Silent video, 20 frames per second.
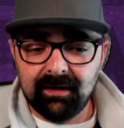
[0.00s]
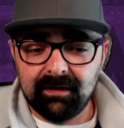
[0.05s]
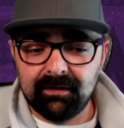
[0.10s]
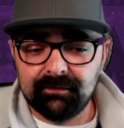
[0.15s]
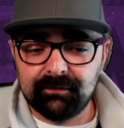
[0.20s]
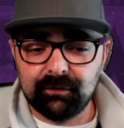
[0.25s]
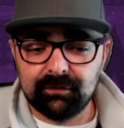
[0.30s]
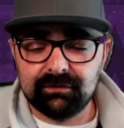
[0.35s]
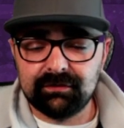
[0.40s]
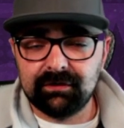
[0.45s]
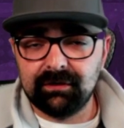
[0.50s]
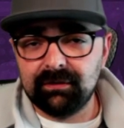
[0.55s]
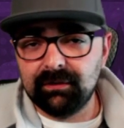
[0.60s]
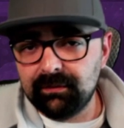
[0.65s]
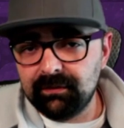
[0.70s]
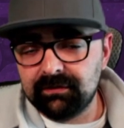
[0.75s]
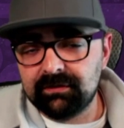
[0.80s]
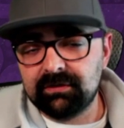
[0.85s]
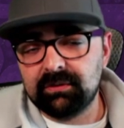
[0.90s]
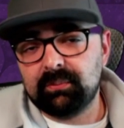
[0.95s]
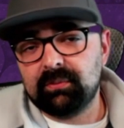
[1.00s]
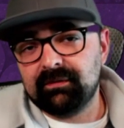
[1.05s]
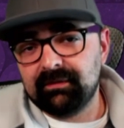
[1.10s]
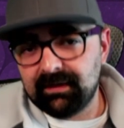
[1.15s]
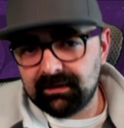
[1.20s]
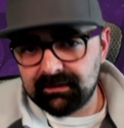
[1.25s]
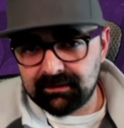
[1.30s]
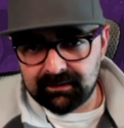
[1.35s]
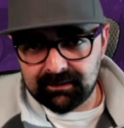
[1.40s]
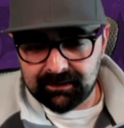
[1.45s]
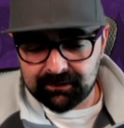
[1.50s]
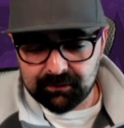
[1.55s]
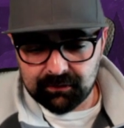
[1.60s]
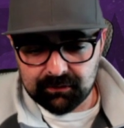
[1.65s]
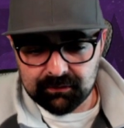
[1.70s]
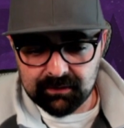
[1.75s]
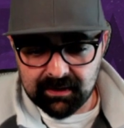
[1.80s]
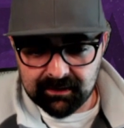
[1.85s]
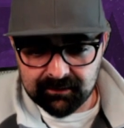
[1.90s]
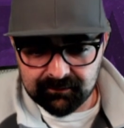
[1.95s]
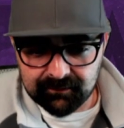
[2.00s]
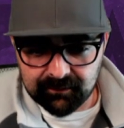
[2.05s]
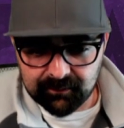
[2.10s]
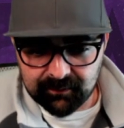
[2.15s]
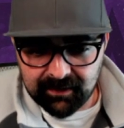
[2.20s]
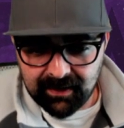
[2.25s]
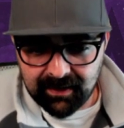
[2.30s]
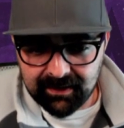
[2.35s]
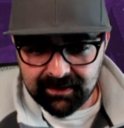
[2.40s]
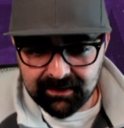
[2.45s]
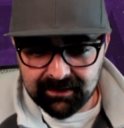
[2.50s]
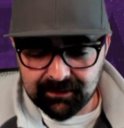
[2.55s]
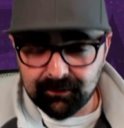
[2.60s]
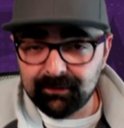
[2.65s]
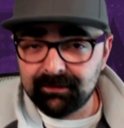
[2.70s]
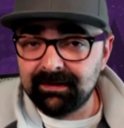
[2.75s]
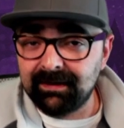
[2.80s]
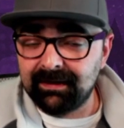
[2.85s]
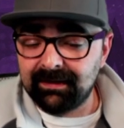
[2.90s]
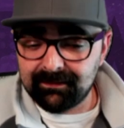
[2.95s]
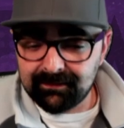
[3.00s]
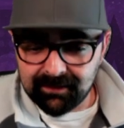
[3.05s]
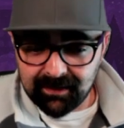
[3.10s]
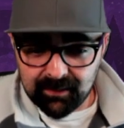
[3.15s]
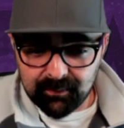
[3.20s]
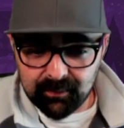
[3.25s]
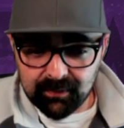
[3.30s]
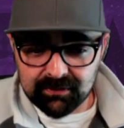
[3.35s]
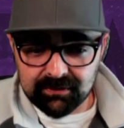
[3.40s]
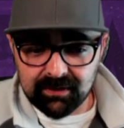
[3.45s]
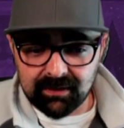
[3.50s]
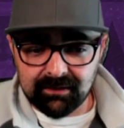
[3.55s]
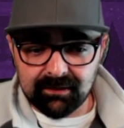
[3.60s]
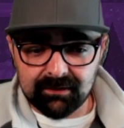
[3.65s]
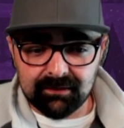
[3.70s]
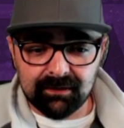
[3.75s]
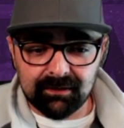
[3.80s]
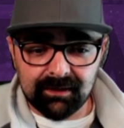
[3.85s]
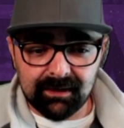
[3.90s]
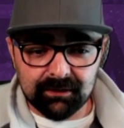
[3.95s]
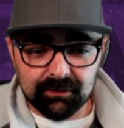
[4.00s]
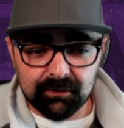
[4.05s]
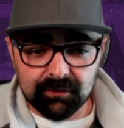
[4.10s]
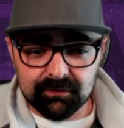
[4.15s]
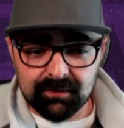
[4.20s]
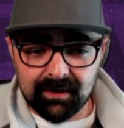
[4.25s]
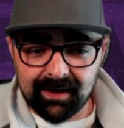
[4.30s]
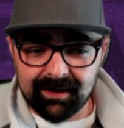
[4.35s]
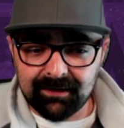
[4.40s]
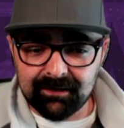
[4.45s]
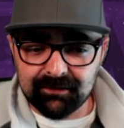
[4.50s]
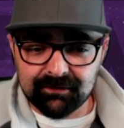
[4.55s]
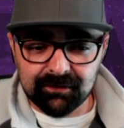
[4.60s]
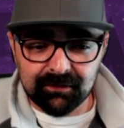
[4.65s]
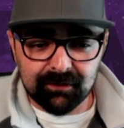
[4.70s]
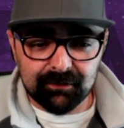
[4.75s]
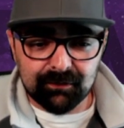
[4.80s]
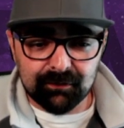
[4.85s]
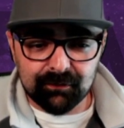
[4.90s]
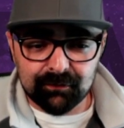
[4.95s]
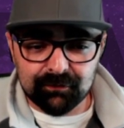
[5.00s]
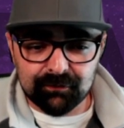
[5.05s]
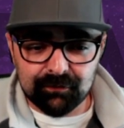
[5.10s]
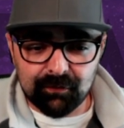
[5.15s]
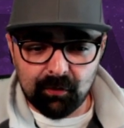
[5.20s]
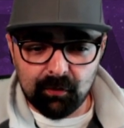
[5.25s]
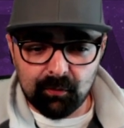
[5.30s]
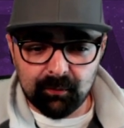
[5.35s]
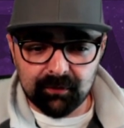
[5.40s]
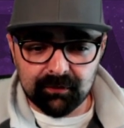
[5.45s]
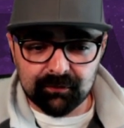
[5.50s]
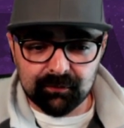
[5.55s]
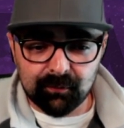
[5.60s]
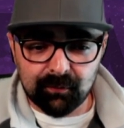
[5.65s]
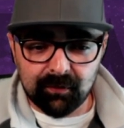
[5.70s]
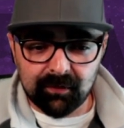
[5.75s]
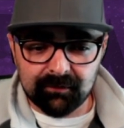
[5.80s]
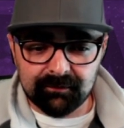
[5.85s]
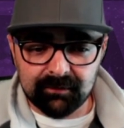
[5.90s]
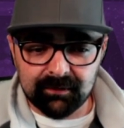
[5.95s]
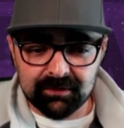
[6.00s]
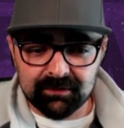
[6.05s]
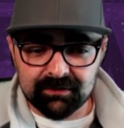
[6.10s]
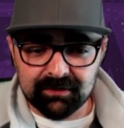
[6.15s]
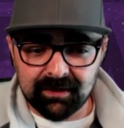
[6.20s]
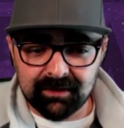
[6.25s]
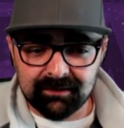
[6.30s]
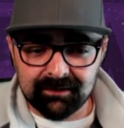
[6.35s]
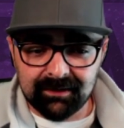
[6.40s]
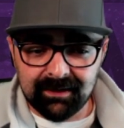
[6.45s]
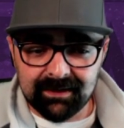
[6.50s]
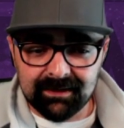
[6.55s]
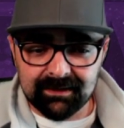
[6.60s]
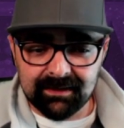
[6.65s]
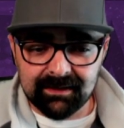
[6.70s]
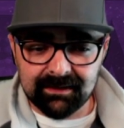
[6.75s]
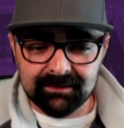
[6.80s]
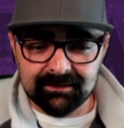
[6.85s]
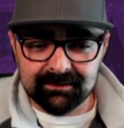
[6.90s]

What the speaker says: And of course the Loon is to prevent the Electro Dragon from dying or taking damage, and then the Electro Dragon is going to do so much work for the Chain Lightning.